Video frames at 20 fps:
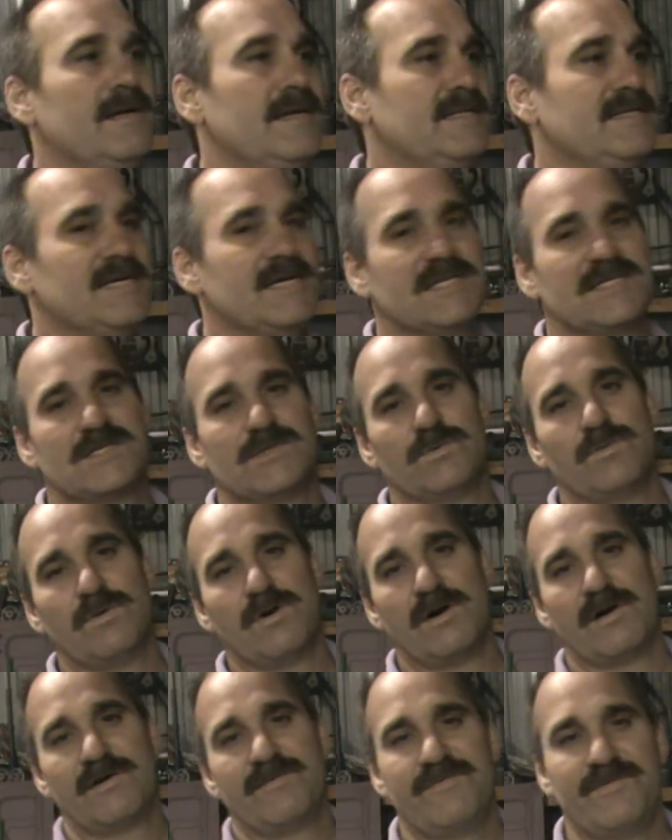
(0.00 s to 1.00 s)
They test the
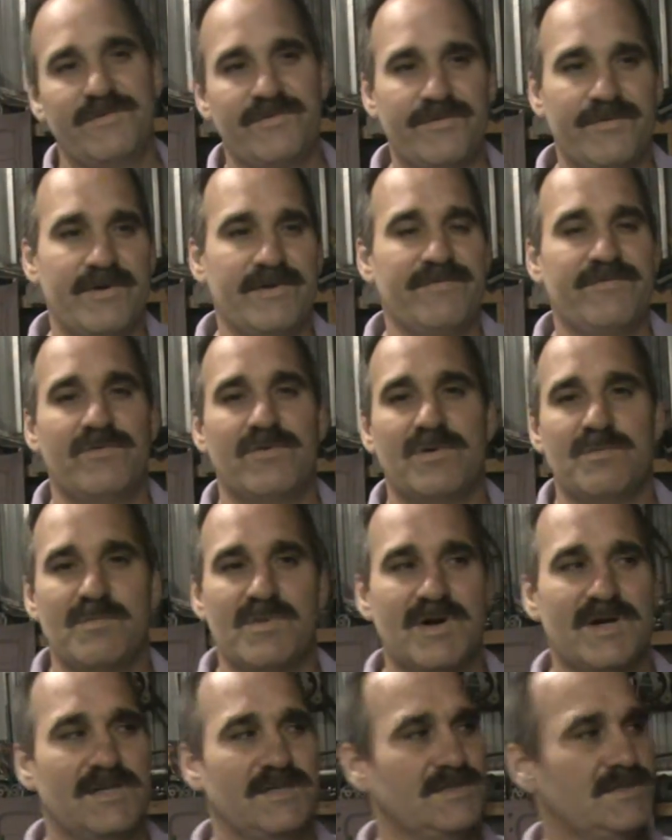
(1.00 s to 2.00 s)
water for 3 or 4
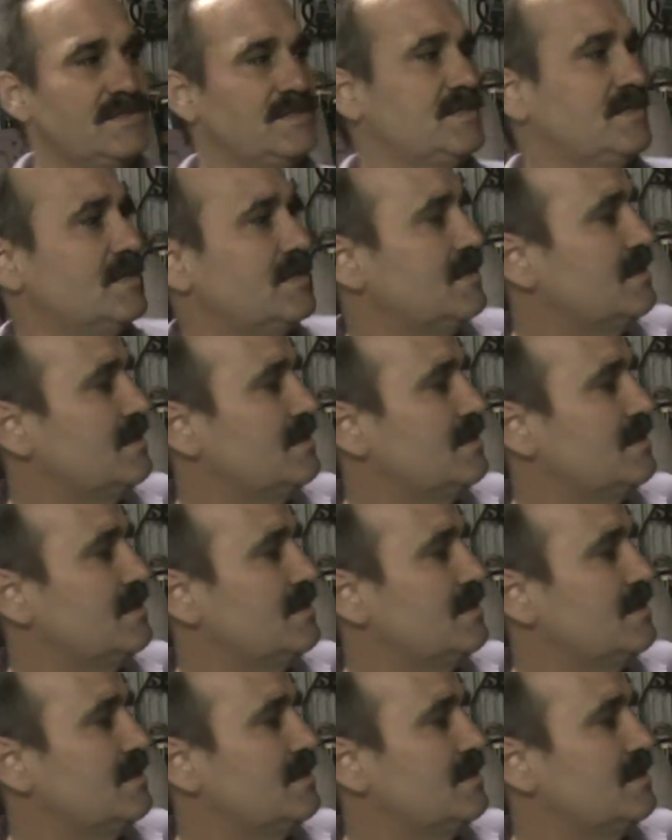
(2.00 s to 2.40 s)
months.